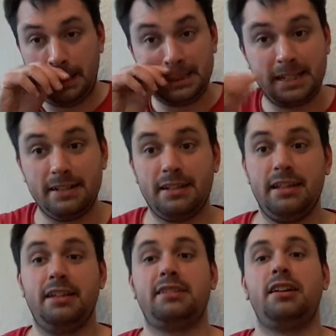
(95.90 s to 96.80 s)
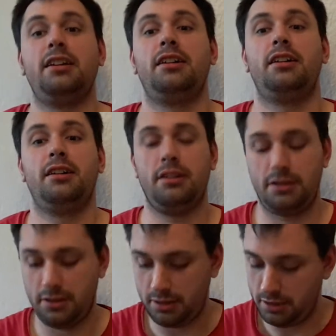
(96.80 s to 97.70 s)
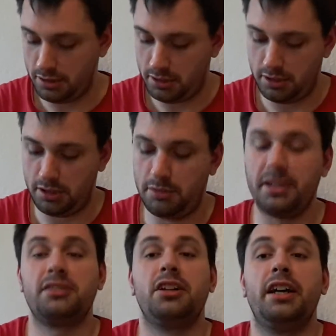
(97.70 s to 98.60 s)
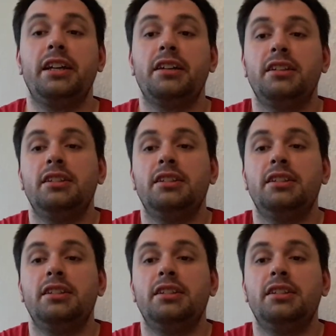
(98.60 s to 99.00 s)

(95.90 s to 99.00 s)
let's get into this. Oh, I'm excited.